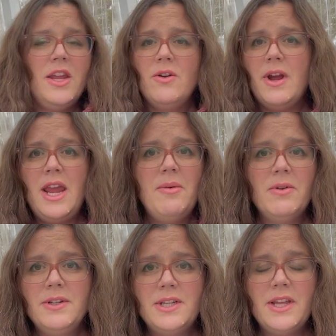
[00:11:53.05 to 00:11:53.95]
you're
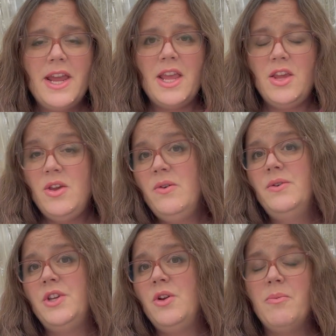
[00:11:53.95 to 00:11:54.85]
able to like
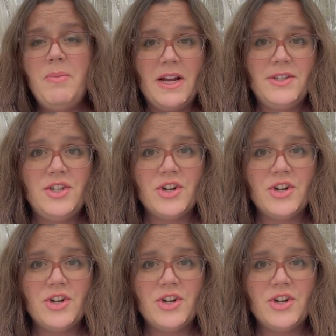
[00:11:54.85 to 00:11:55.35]
use your best